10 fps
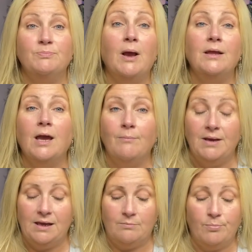probably
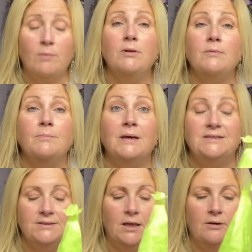coming in. Probably my
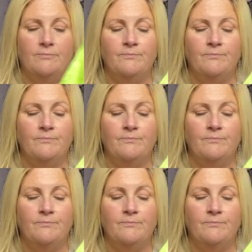son.